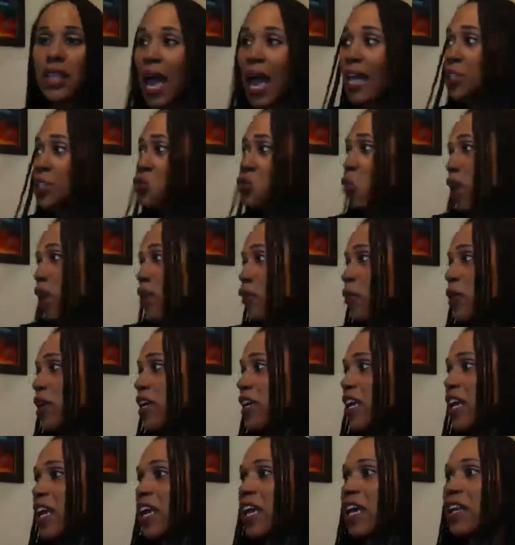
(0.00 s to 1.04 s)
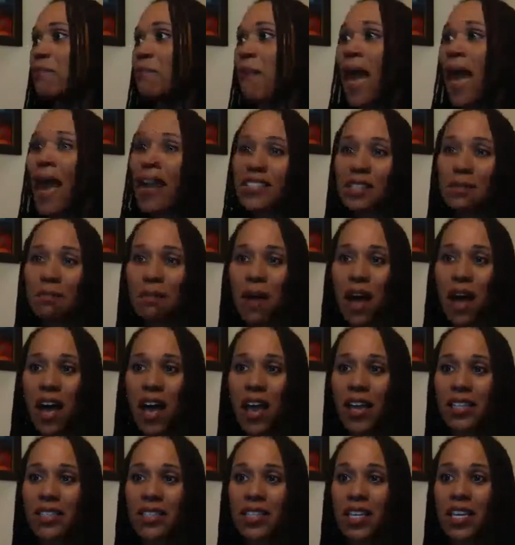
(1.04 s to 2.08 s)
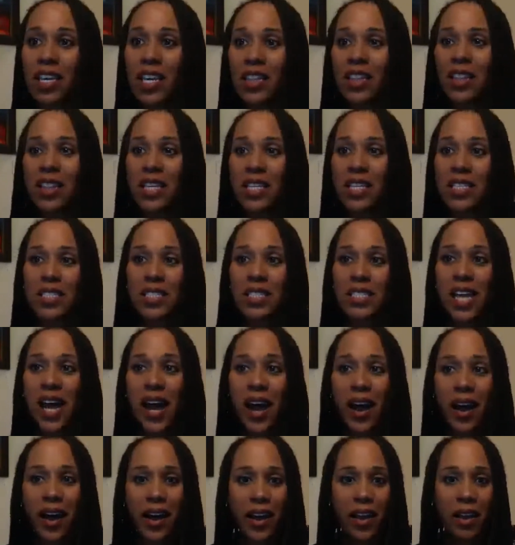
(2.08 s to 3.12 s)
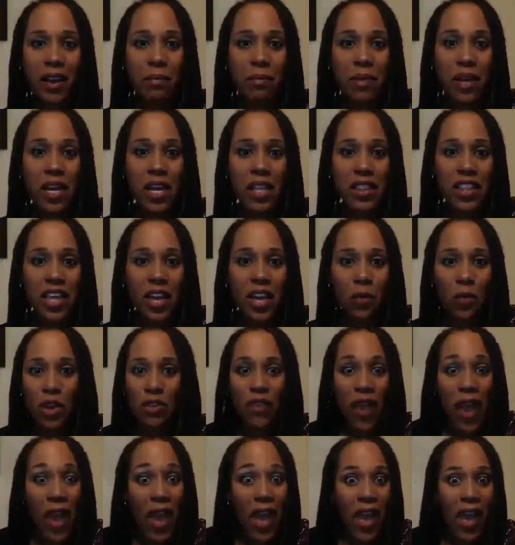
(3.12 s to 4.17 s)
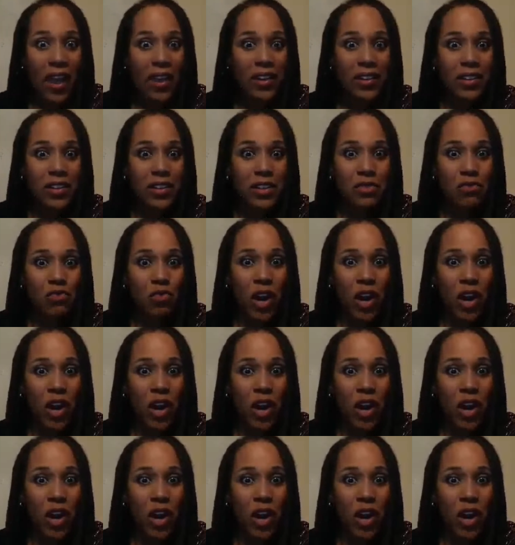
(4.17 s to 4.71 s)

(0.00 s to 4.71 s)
That's where we can maximize this time that we've had,